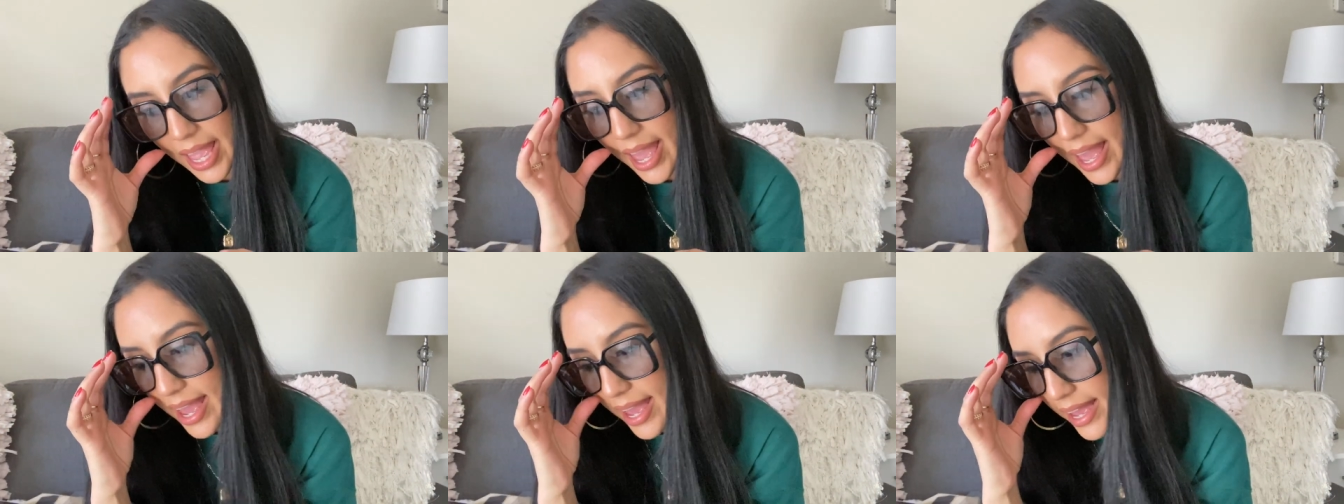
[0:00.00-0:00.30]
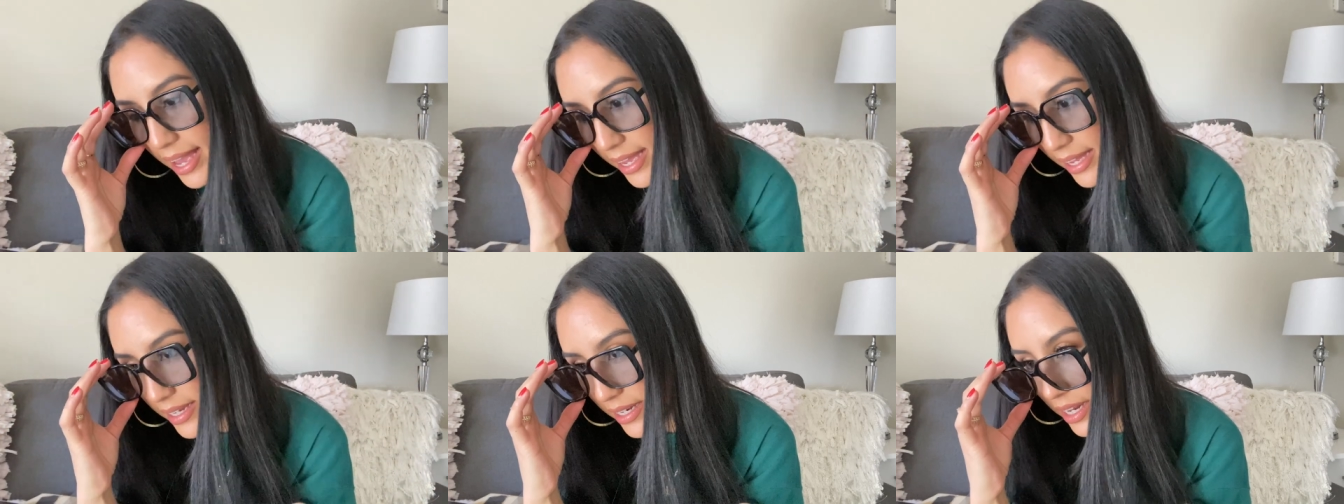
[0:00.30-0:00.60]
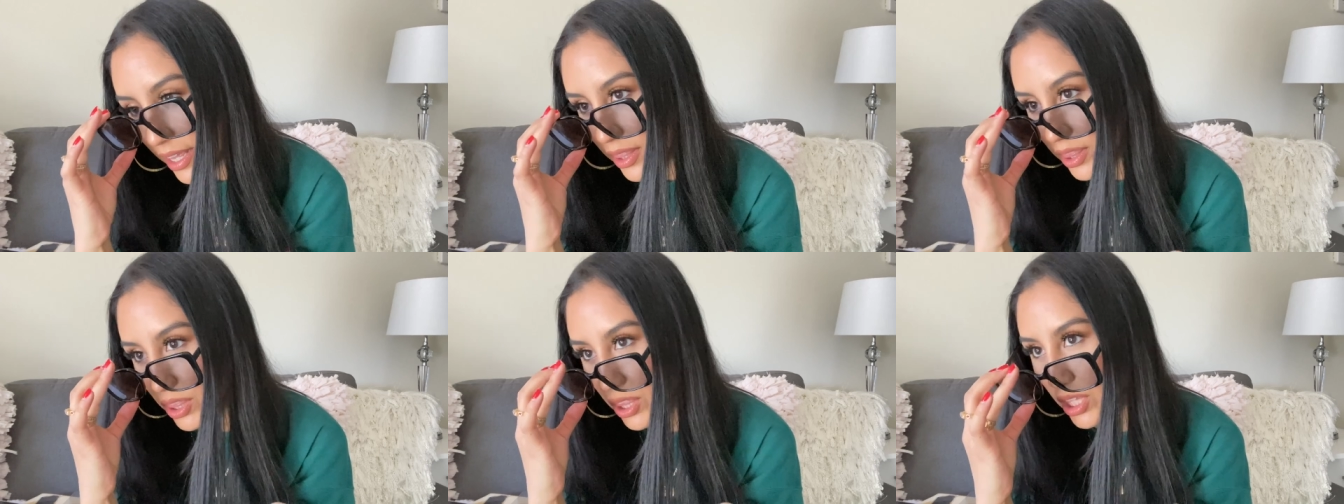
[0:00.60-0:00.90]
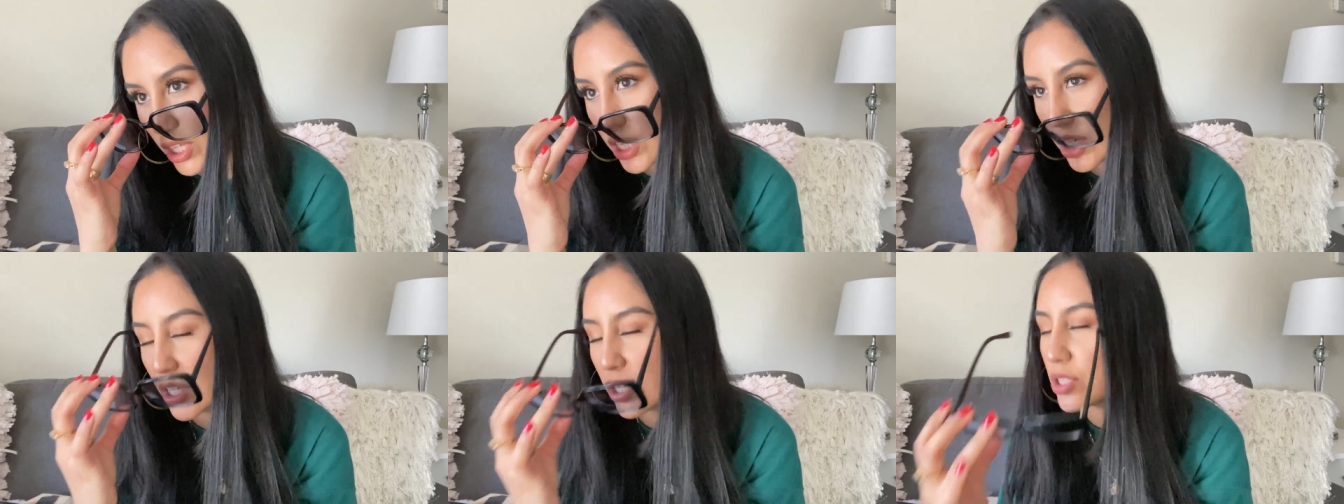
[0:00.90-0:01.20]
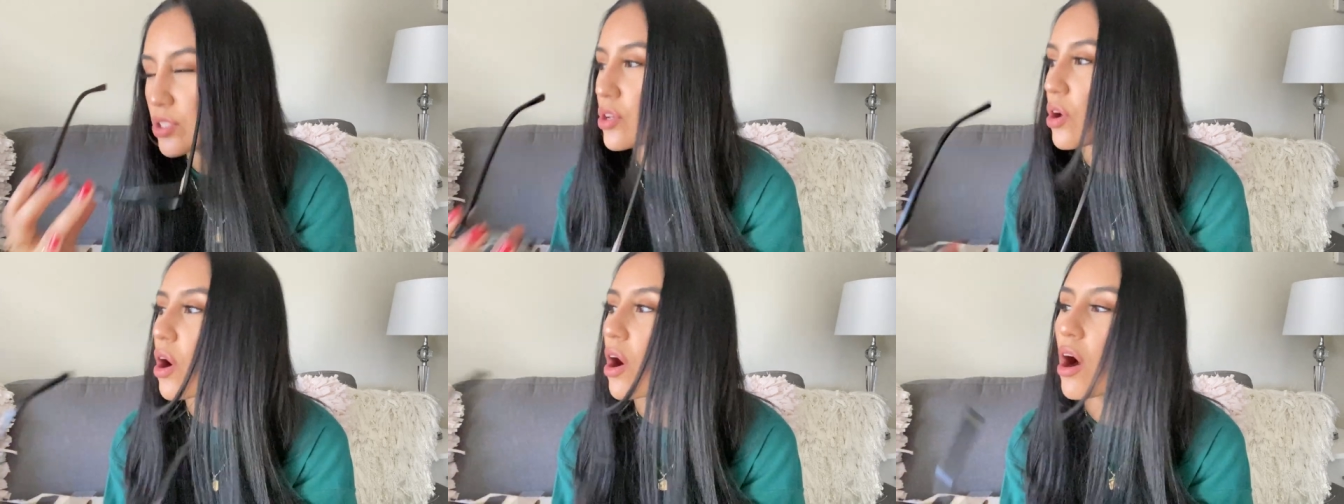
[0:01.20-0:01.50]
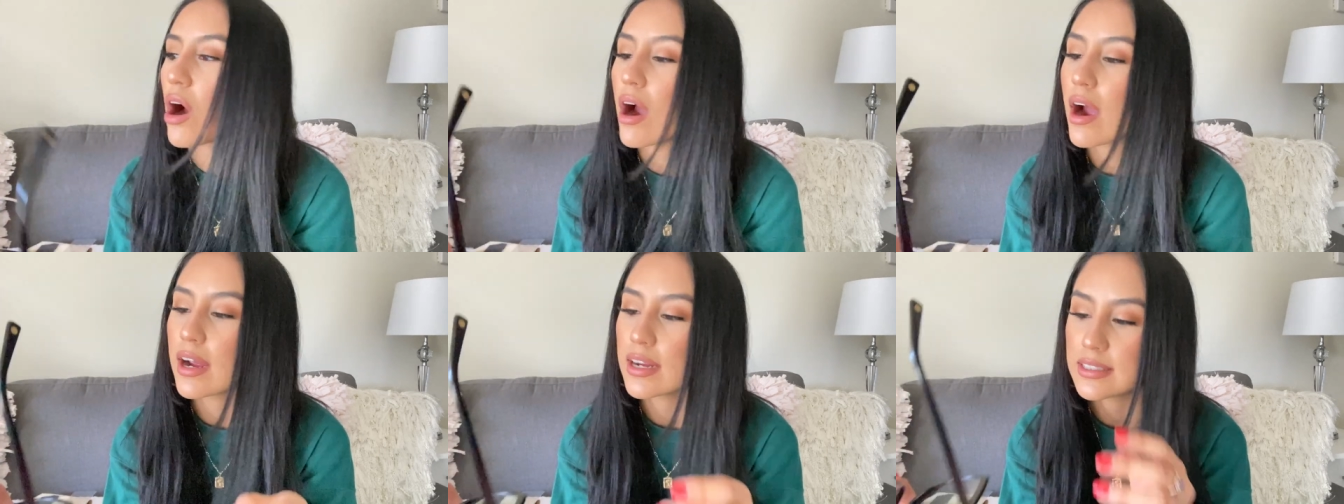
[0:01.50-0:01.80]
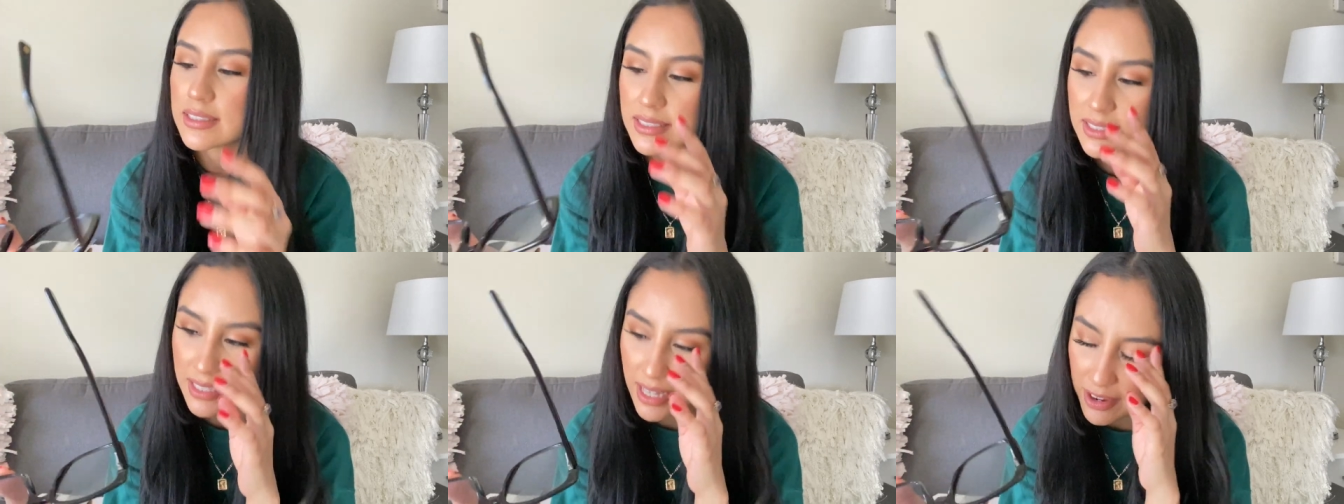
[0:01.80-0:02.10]
and these are
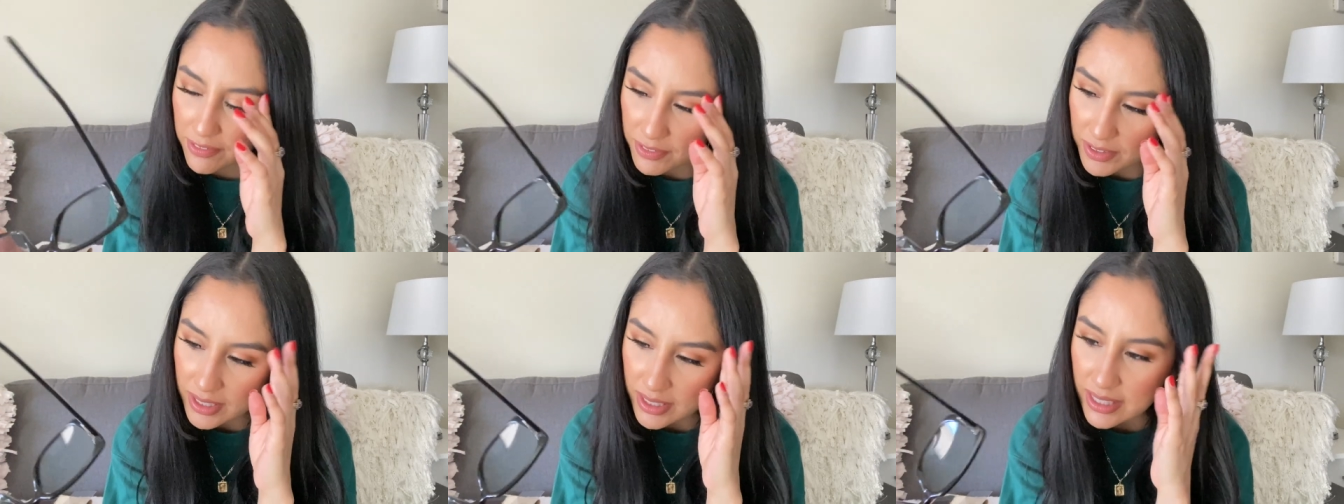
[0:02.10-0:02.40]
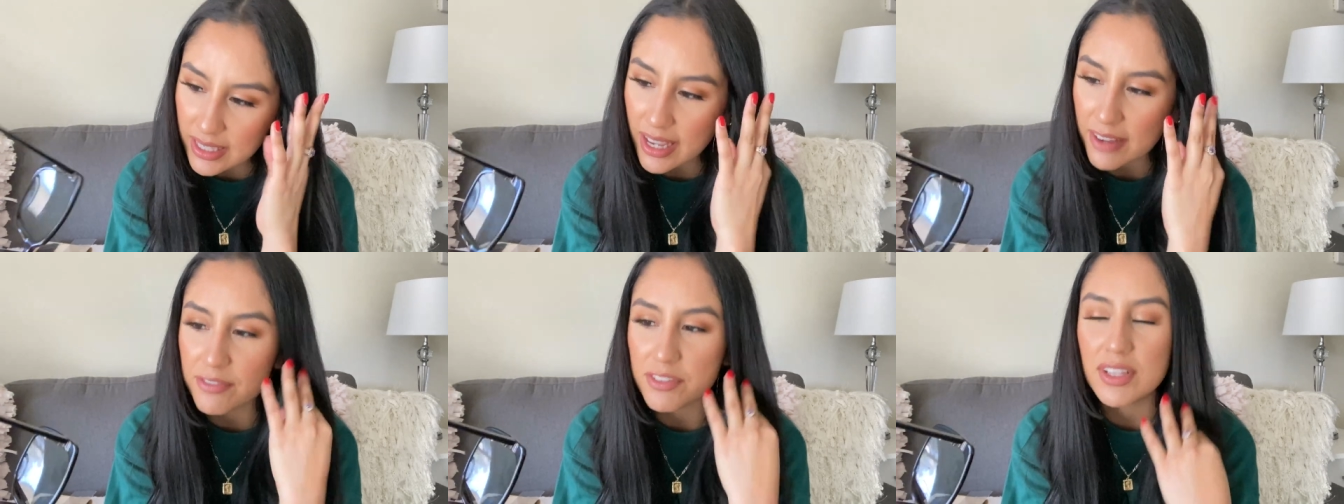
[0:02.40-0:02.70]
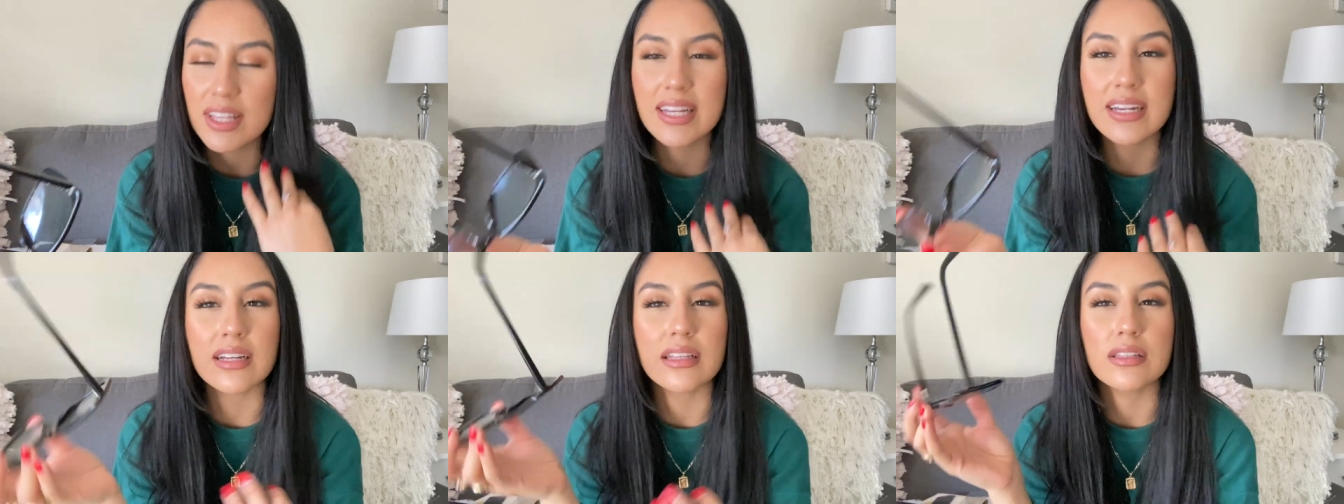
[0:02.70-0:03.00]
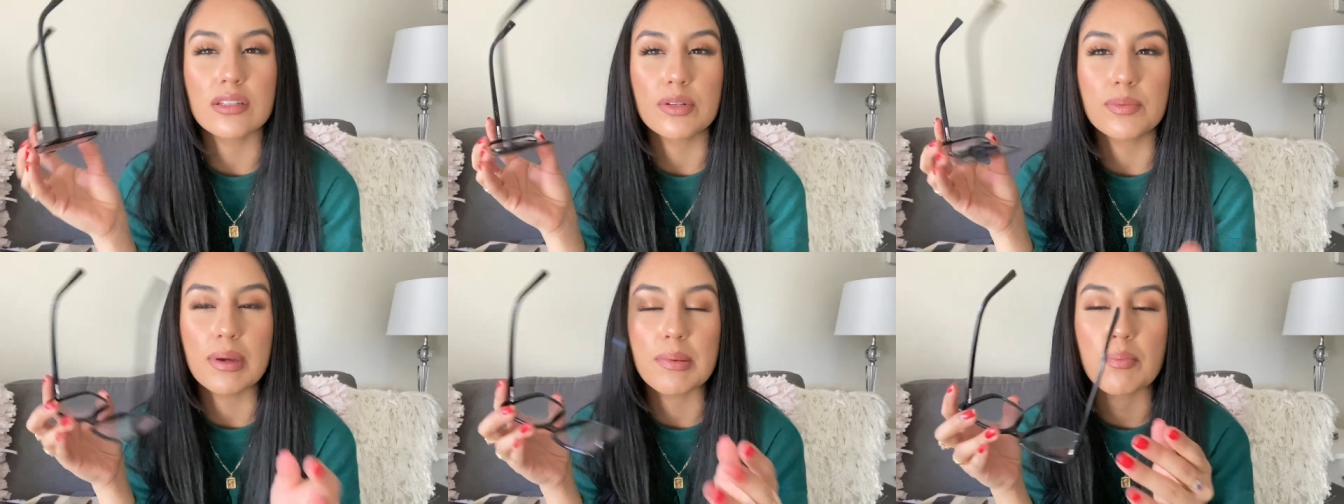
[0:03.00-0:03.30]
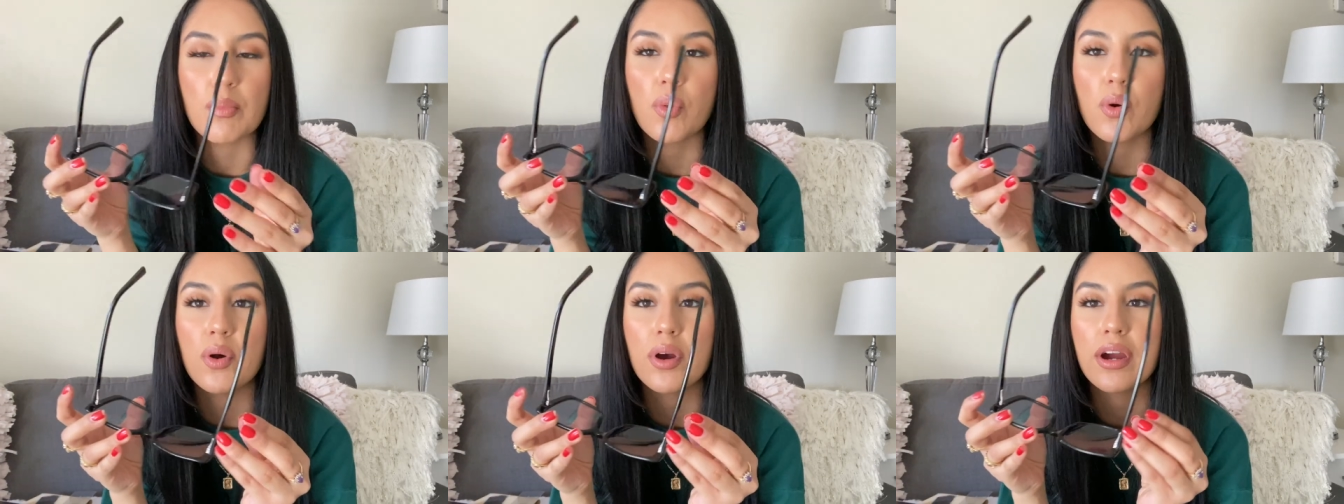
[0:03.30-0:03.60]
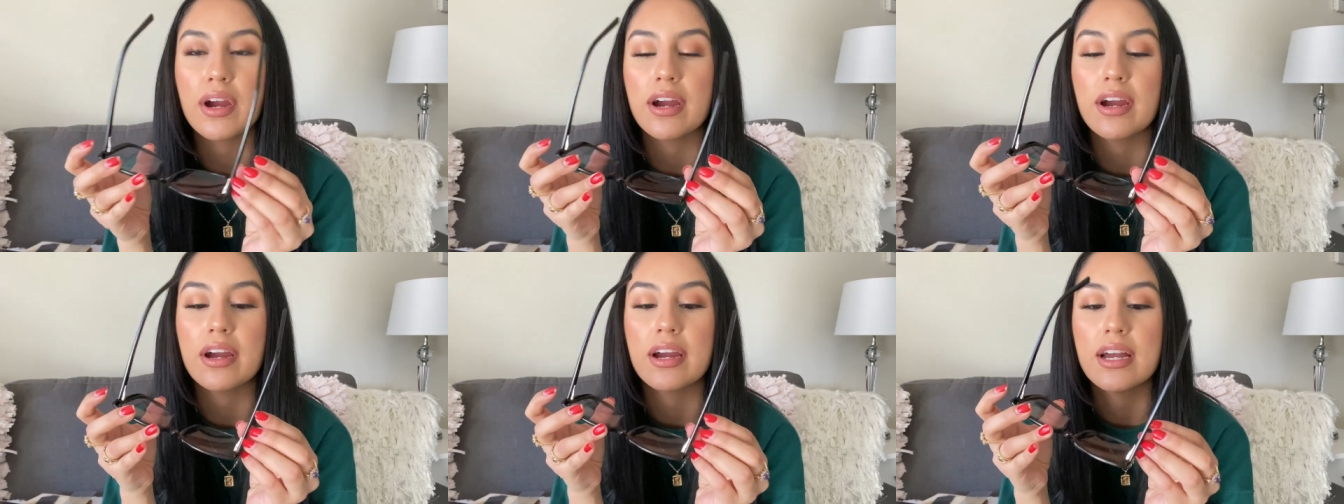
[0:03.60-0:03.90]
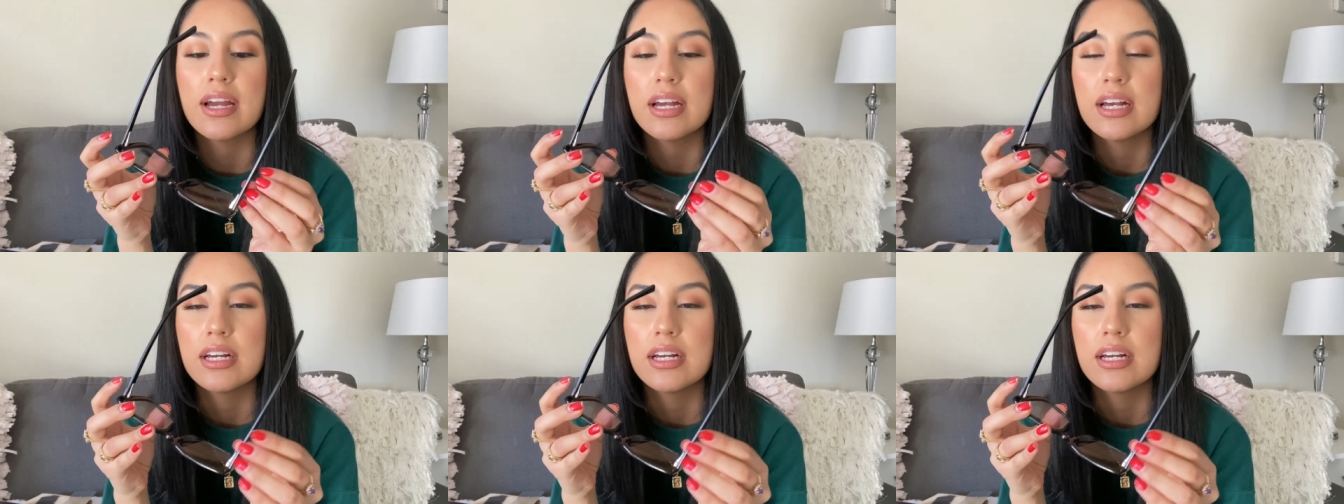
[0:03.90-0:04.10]
definitely, I feel like a little bit more